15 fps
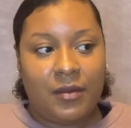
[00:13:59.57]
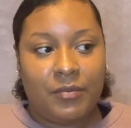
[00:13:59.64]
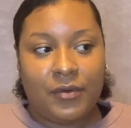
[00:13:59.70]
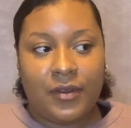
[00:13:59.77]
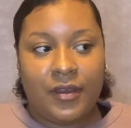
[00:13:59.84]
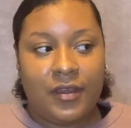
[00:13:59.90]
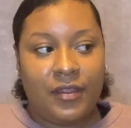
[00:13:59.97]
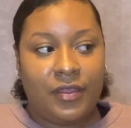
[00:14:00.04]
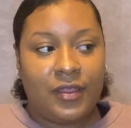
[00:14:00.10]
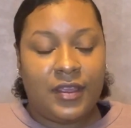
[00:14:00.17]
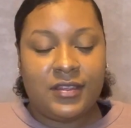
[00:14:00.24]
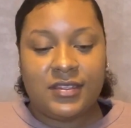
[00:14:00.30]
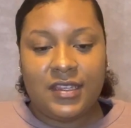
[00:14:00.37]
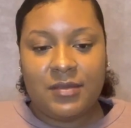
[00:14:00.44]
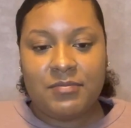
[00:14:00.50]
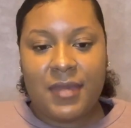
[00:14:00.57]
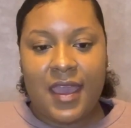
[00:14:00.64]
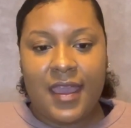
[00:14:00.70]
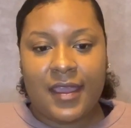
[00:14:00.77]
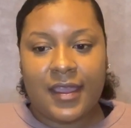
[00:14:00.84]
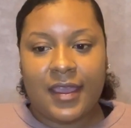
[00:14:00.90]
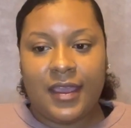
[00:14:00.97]
breath, sit
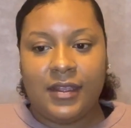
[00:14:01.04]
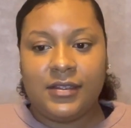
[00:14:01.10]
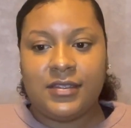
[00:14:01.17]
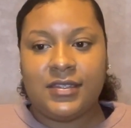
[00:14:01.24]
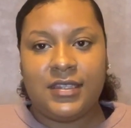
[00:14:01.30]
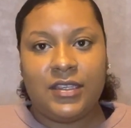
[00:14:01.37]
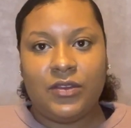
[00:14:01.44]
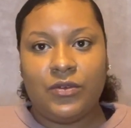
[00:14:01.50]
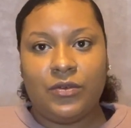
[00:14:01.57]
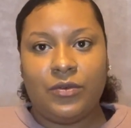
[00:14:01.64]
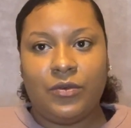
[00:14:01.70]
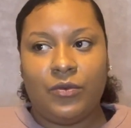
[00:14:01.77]
back and see